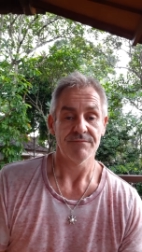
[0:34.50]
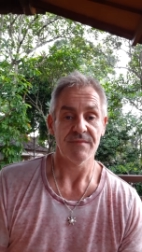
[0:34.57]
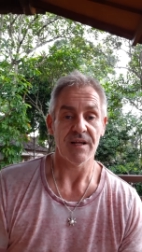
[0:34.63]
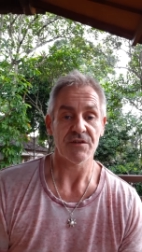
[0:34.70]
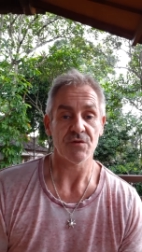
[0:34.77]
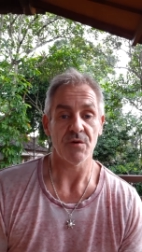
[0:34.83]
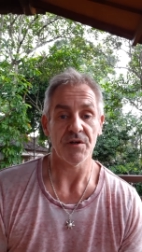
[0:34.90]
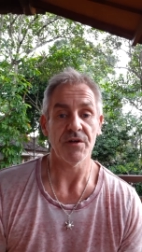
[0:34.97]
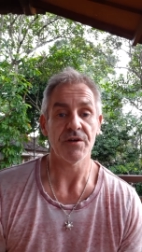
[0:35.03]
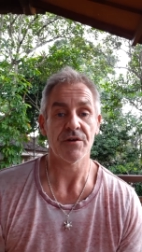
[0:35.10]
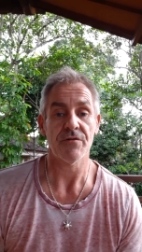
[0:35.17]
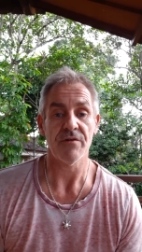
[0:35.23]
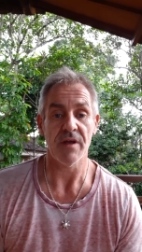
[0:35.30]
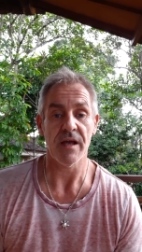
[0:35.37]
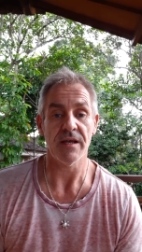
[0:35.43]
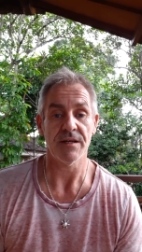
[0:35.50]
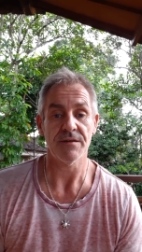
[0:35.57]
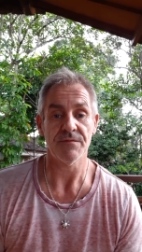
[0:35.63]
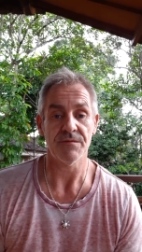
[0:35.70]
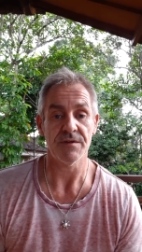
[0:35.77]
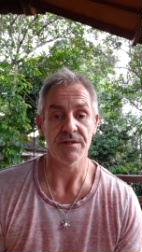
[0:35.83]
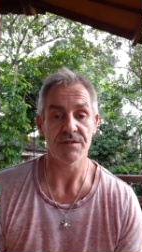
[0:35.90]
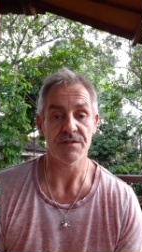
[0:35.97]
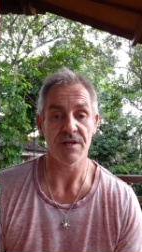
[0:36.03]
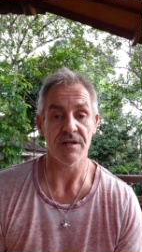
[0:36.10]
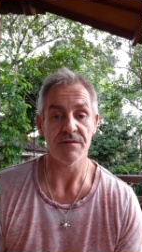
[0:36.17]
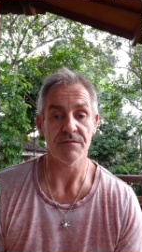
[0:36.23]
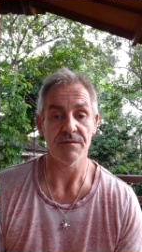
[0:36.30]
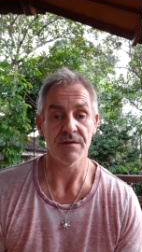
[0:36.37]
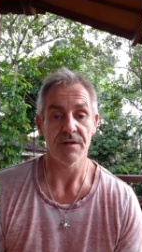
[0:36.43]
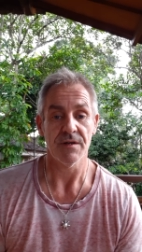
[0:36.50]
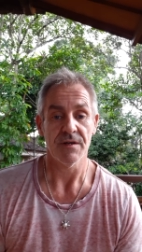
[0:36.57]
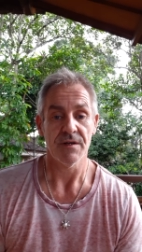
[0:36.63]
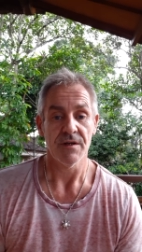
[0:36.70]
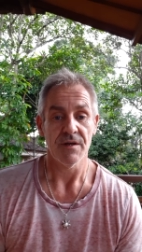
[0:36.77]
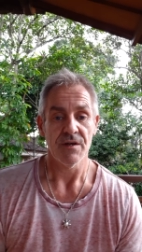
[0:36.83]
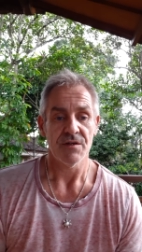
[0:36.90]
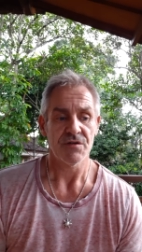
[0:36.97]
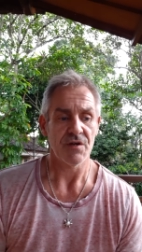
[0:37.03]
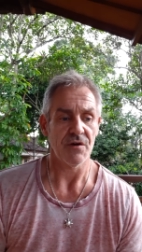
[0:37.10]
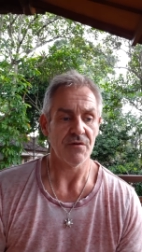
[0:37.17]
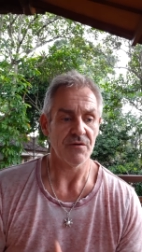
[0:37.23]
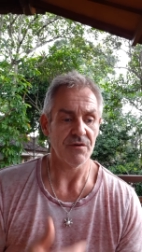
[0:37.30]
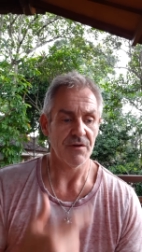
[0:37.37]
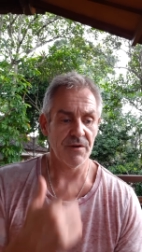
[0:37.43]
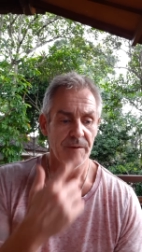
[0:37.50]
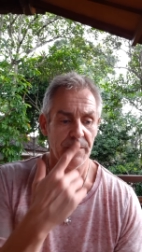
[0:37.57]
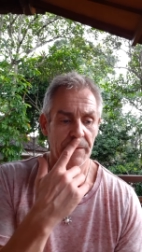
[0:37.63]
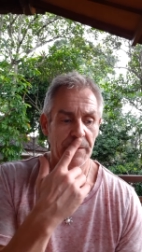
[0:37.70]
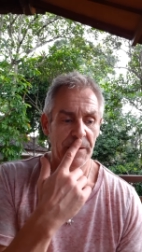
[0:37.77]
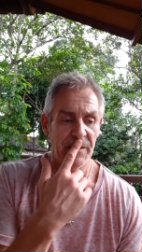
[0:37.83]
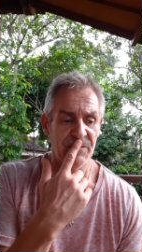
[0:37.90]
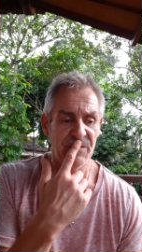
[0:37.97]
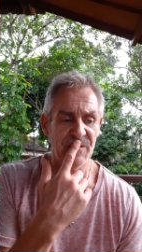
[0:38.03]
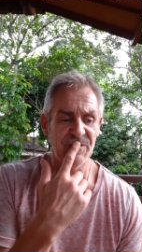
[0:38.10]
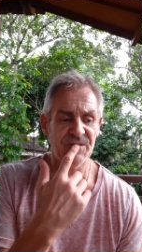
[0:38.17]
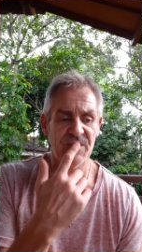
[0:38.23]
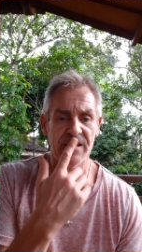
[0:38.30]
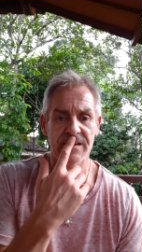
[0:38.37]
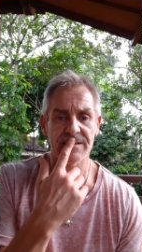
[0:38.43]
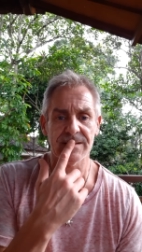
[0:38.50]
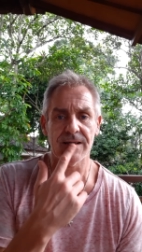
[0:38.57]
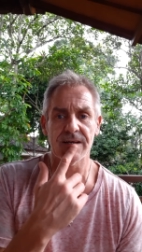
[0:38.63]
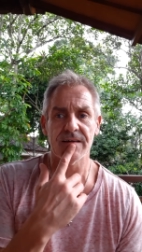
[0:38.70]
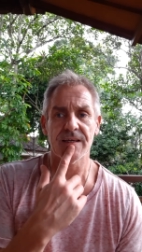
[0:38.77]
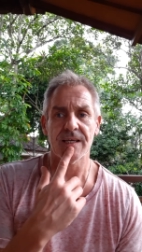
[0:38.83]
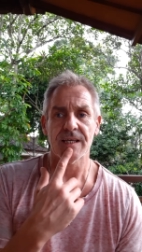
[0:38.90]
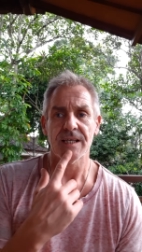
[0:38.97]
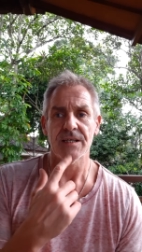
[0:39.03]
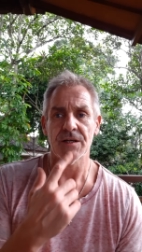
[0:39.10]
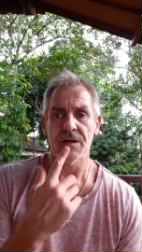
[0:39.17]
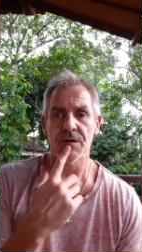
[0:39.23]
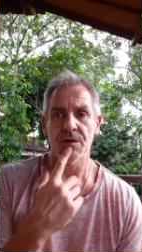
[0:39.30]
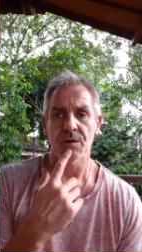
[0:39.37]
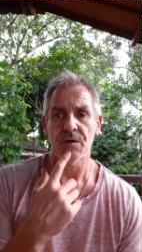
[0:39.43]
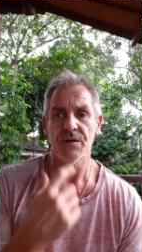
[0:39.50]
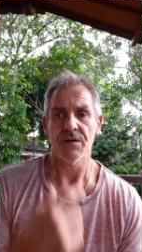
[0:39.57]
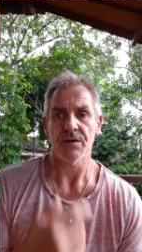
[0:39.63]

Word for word: that's what you're creating for yourself. So if you feel like, you know,